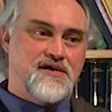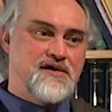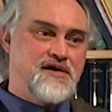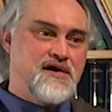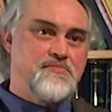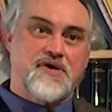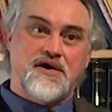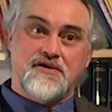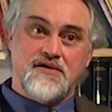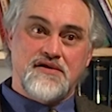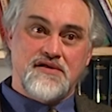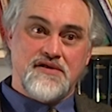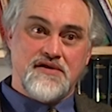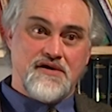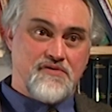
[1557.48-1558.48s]
among
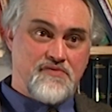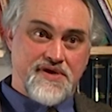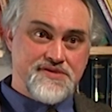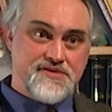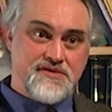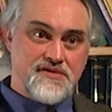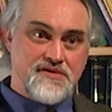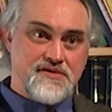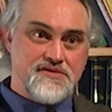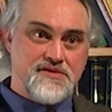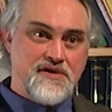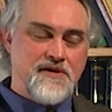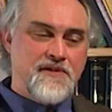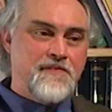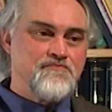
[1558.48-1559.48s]
Westerners.
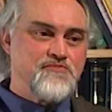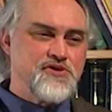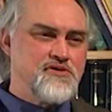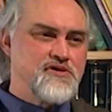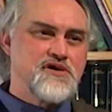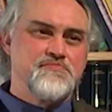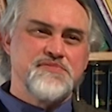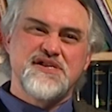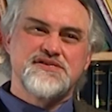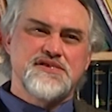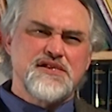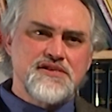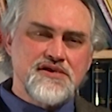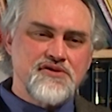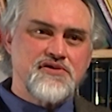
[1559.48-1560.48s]
Yoga means
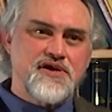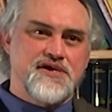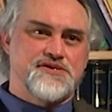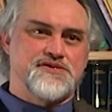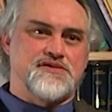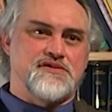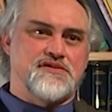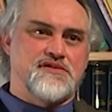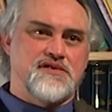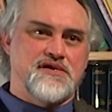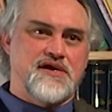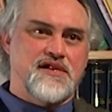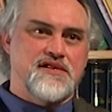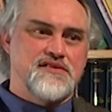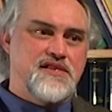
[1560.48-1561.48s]
integration,
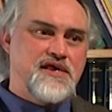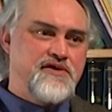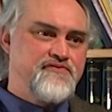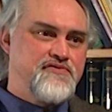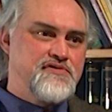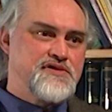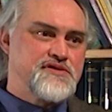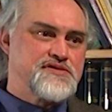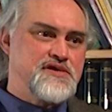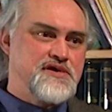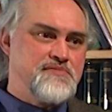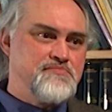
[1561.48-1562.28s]
and therefore it's a